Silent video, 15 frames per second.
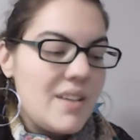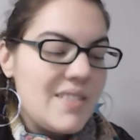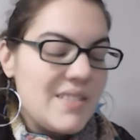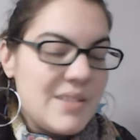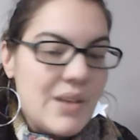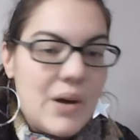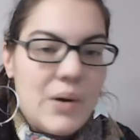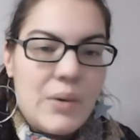
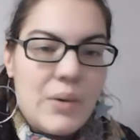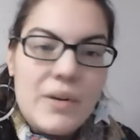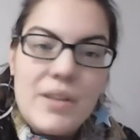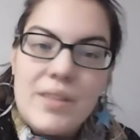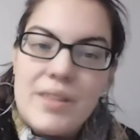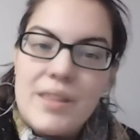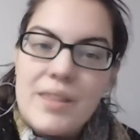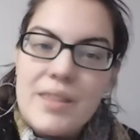So
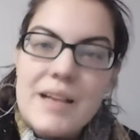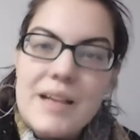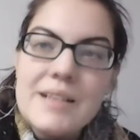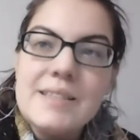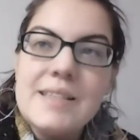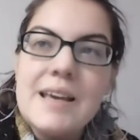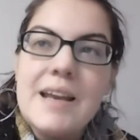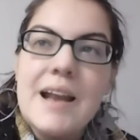the
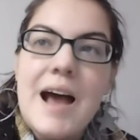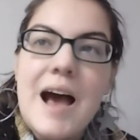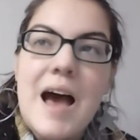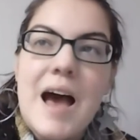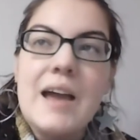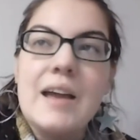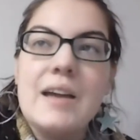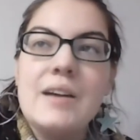things that
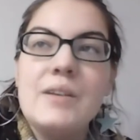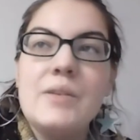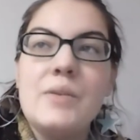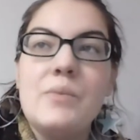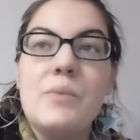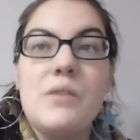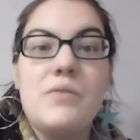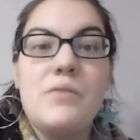I
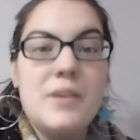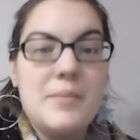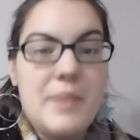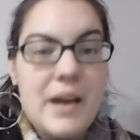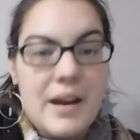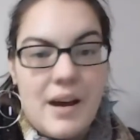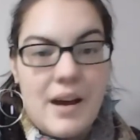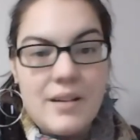want
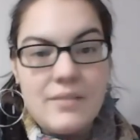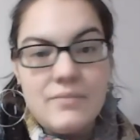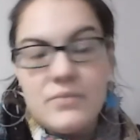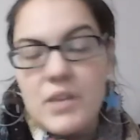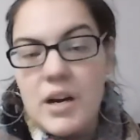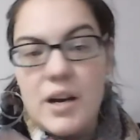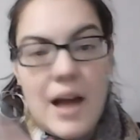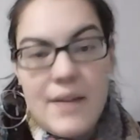feedback on
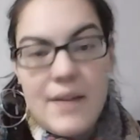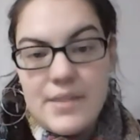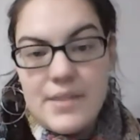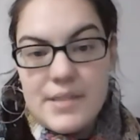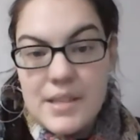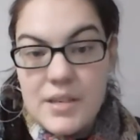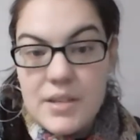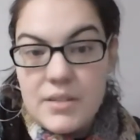are
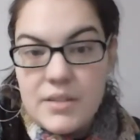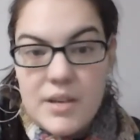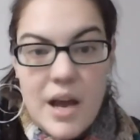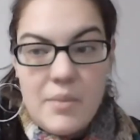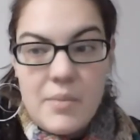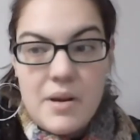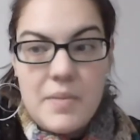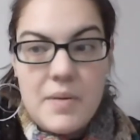obviously
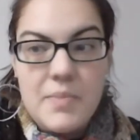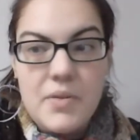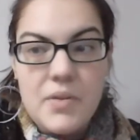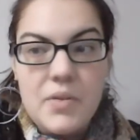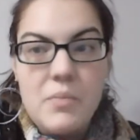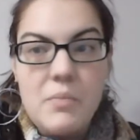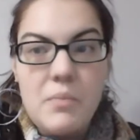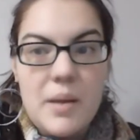how many
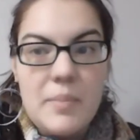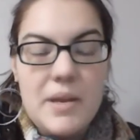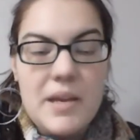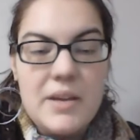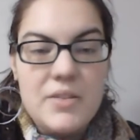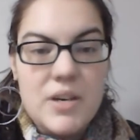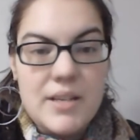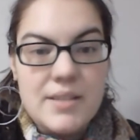people might be
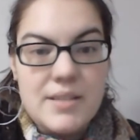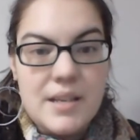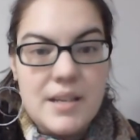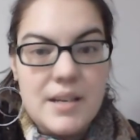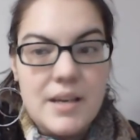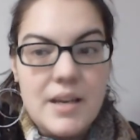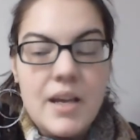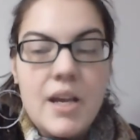
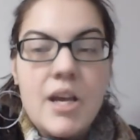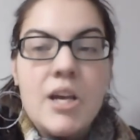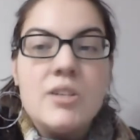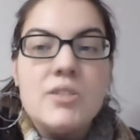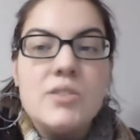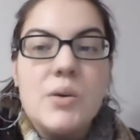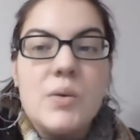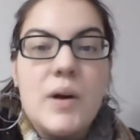interested.
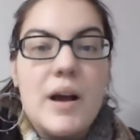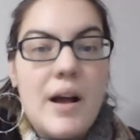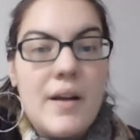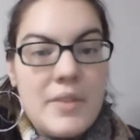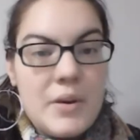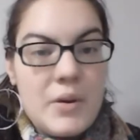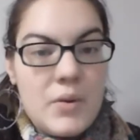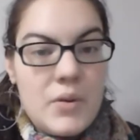So
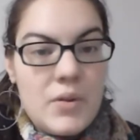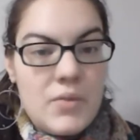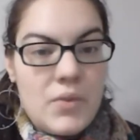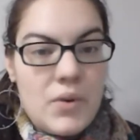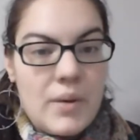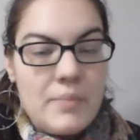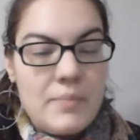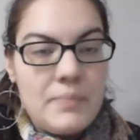on the Google
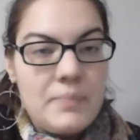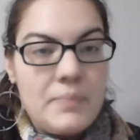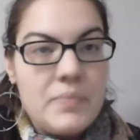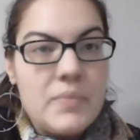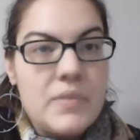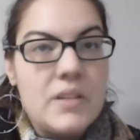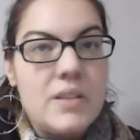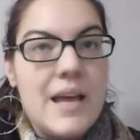form,
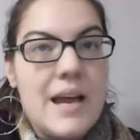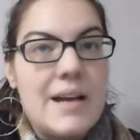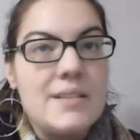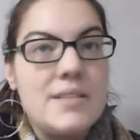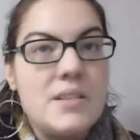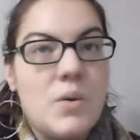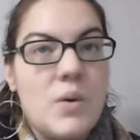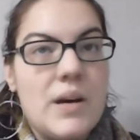the
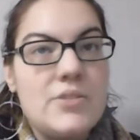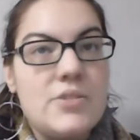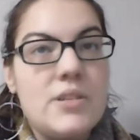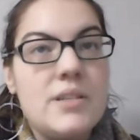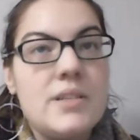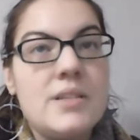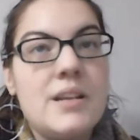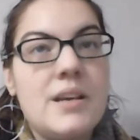last
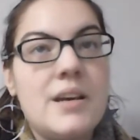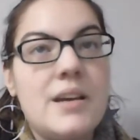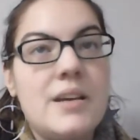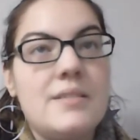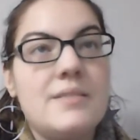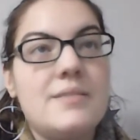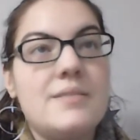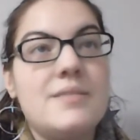question
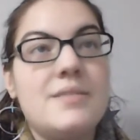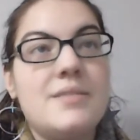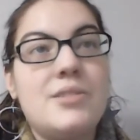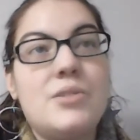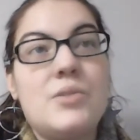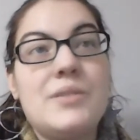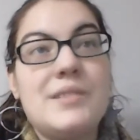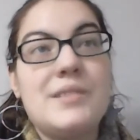is,
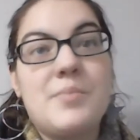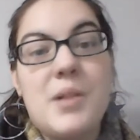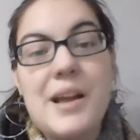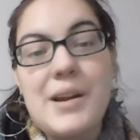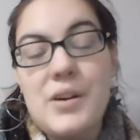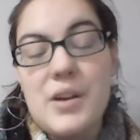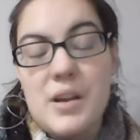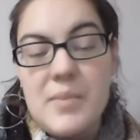you can supply
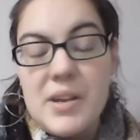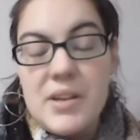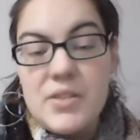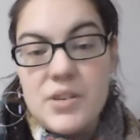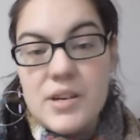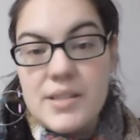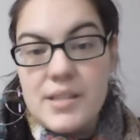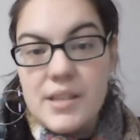your email
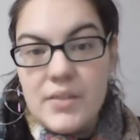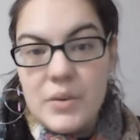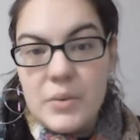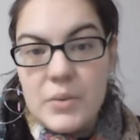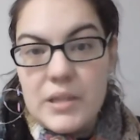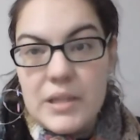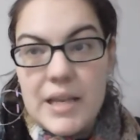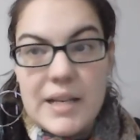address if you
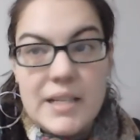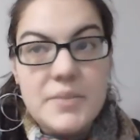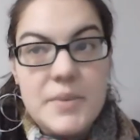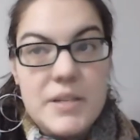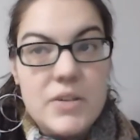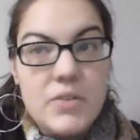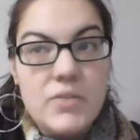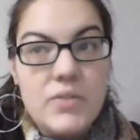would like to
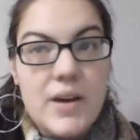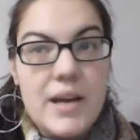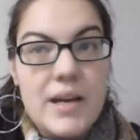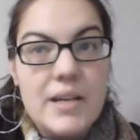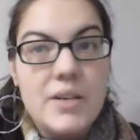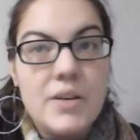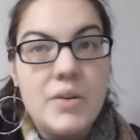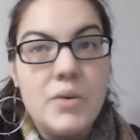be
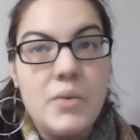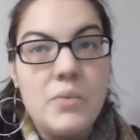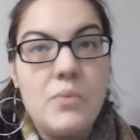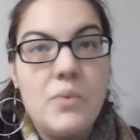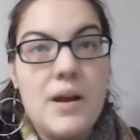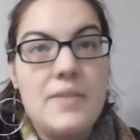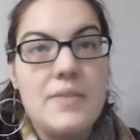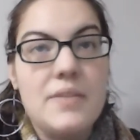notified
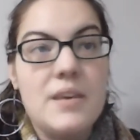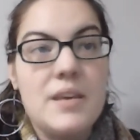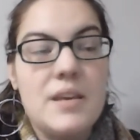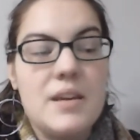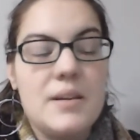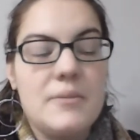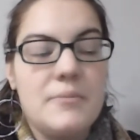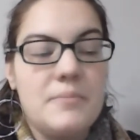when
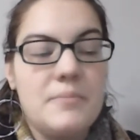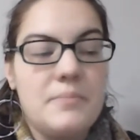the